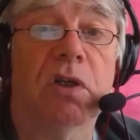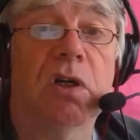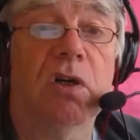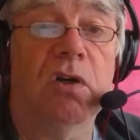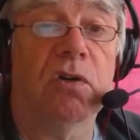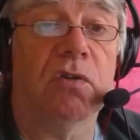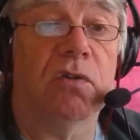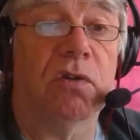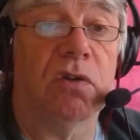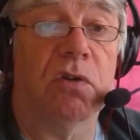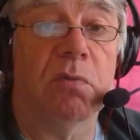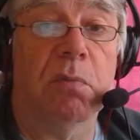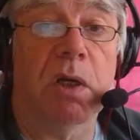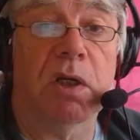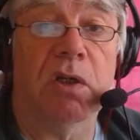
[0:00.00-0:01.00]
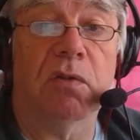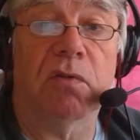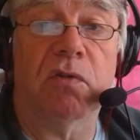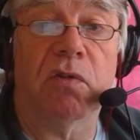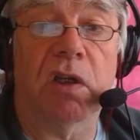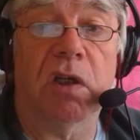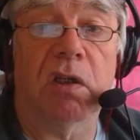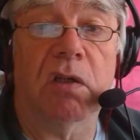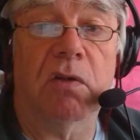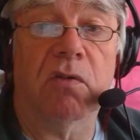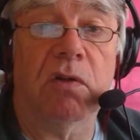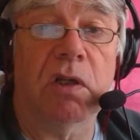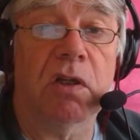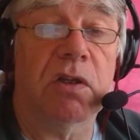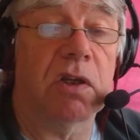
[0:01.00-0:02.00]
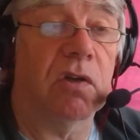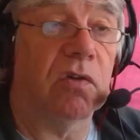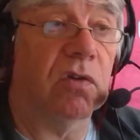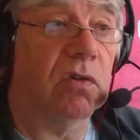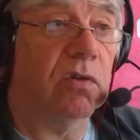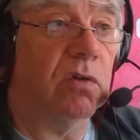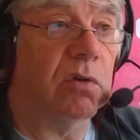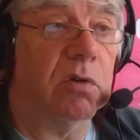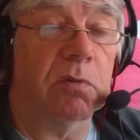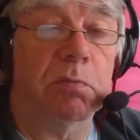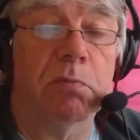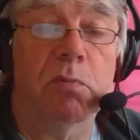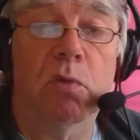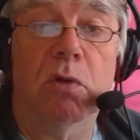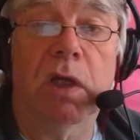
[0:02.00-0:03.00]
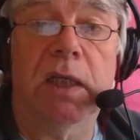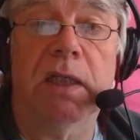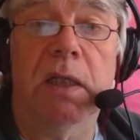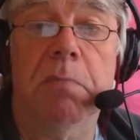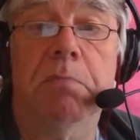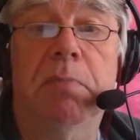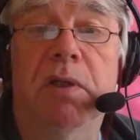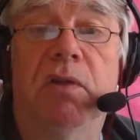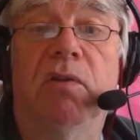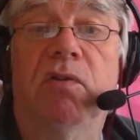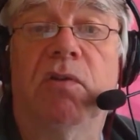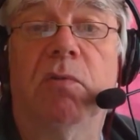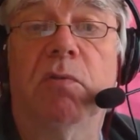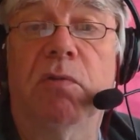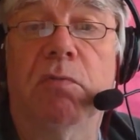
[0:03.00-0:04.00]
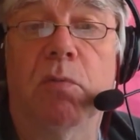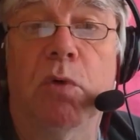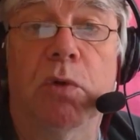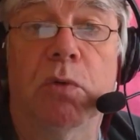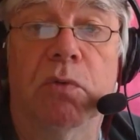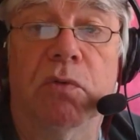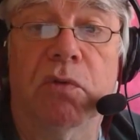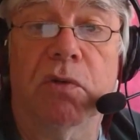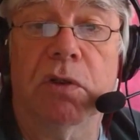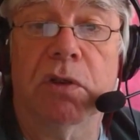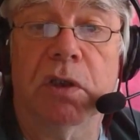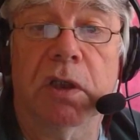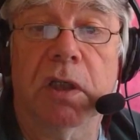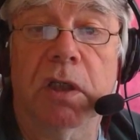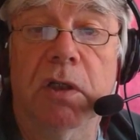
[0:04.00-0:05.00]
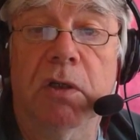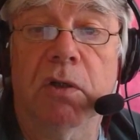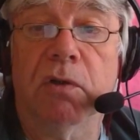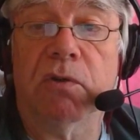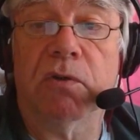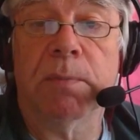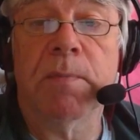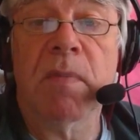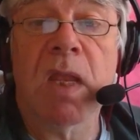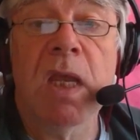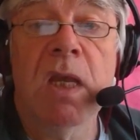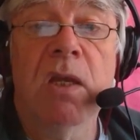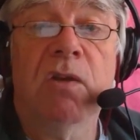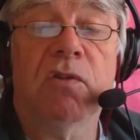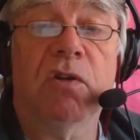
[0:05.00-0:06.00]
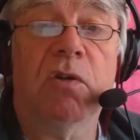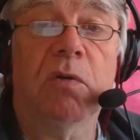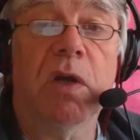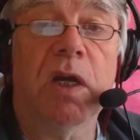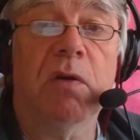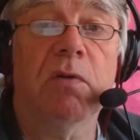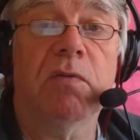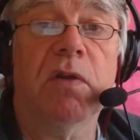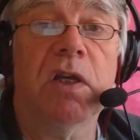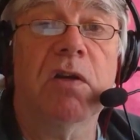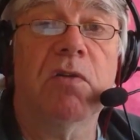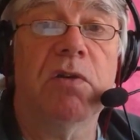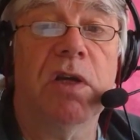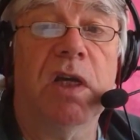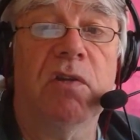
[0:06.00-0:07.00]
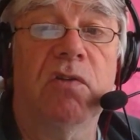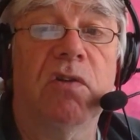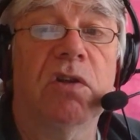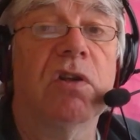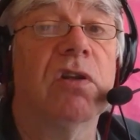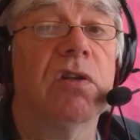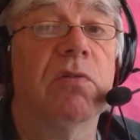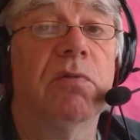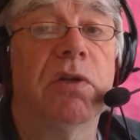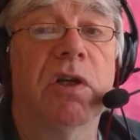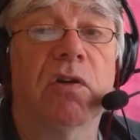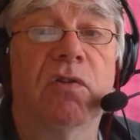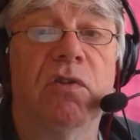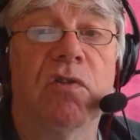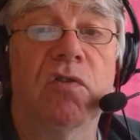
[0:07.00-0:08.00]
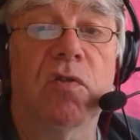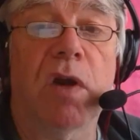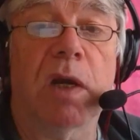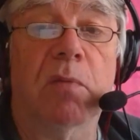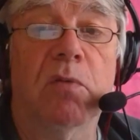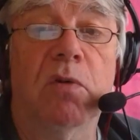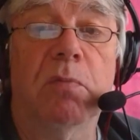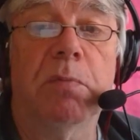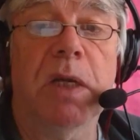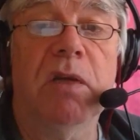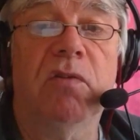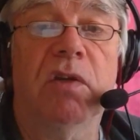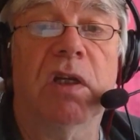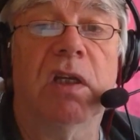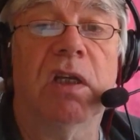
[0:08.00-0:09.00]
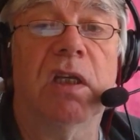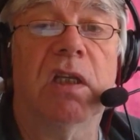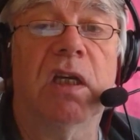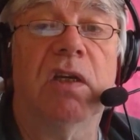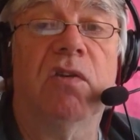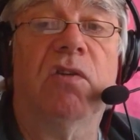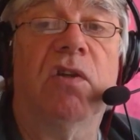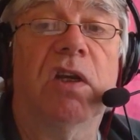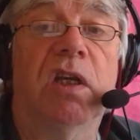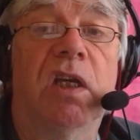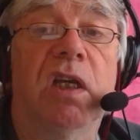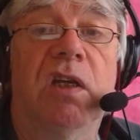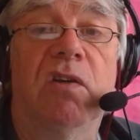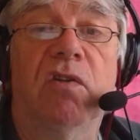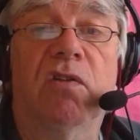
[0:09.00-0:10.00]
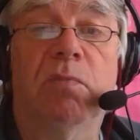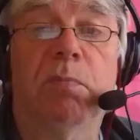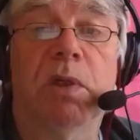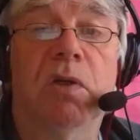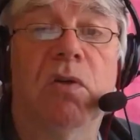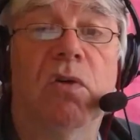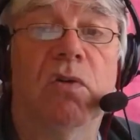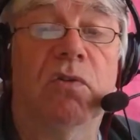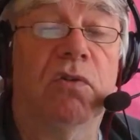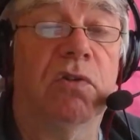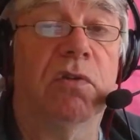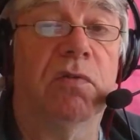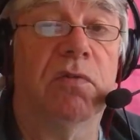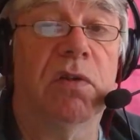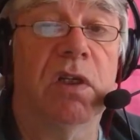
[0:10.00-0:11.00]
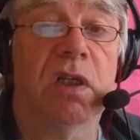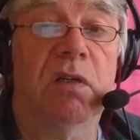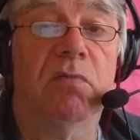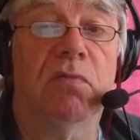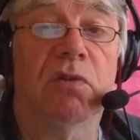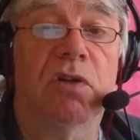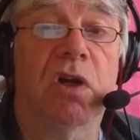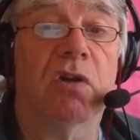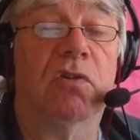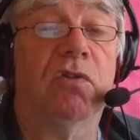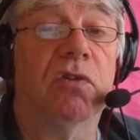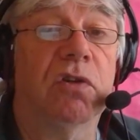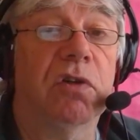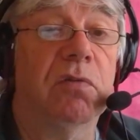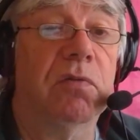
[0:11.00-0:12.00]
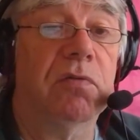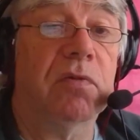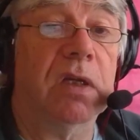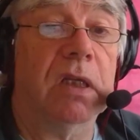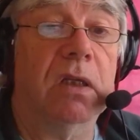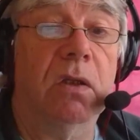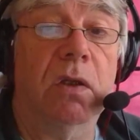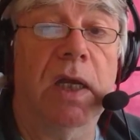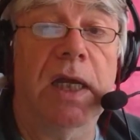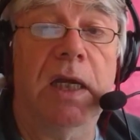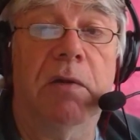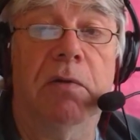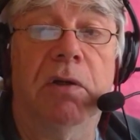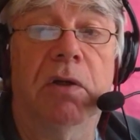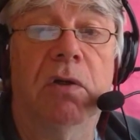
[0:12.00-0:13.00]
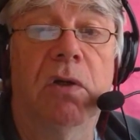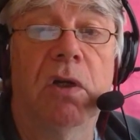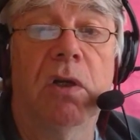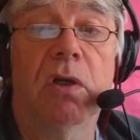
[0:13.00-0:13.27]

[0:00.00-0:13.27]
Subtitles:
cars that you may have seen, the things that look more like limpets with wheels than cars. So how have they created the reduction in drag? Well, basically, they say it's because of the reduction in frontal area